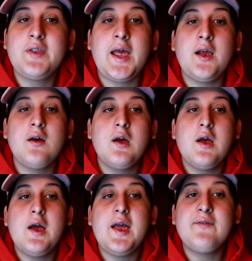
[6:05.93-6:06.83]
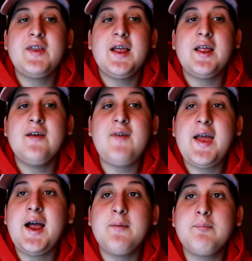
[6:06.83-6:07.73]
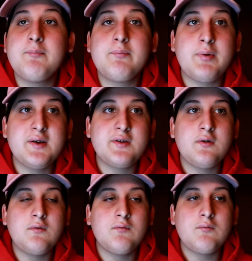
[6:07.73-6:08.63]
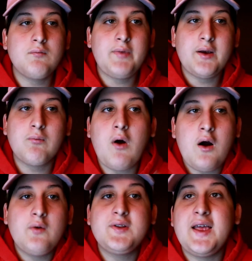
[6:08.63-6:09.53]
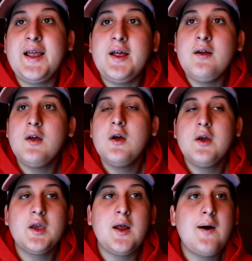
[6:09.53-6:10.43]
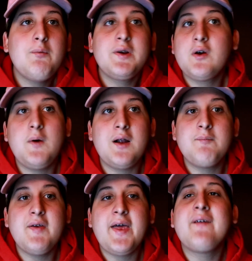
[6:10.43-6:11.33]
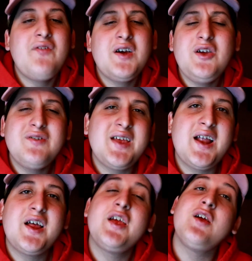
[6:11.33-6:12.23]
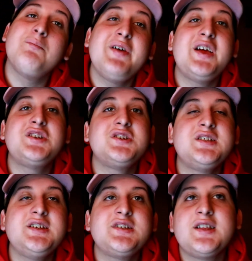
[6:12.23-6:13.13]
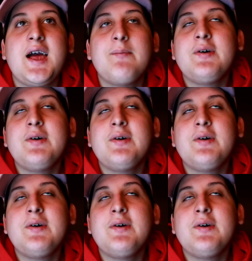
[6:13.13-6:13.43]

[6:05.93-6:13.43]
Like, if I had a personal, like, wrong with Tana, you know, I wouldn't go out and be like, fuck you, Tana, you're a bitch, you're this, you're that.